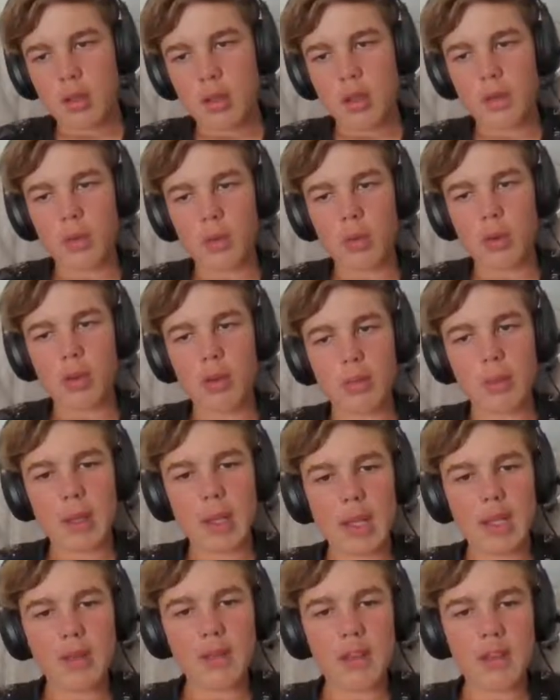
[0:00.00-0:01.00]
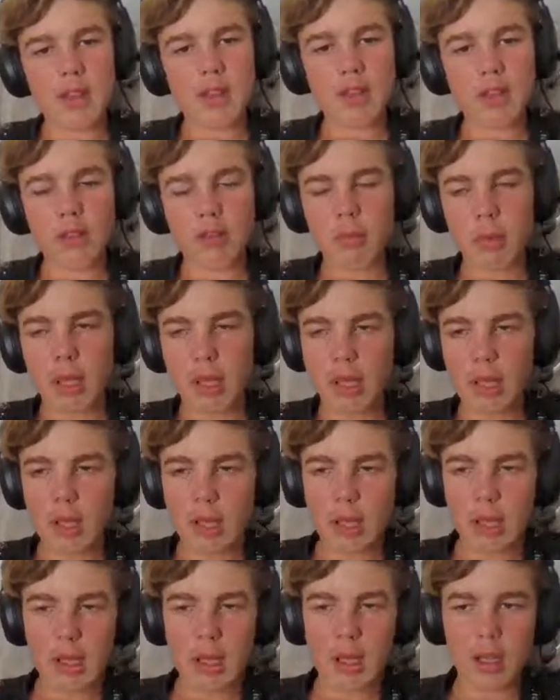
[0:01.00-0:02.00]
If you want it to be easy, just make it
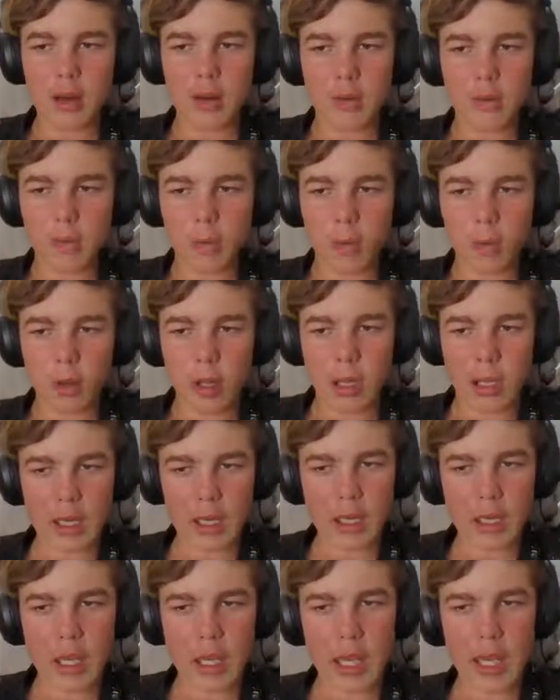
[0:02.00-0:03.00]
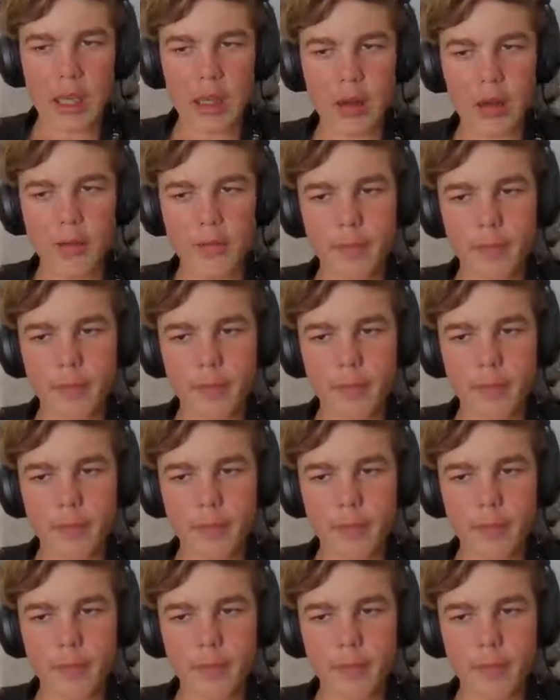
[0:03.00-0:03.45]
like -4 like I had.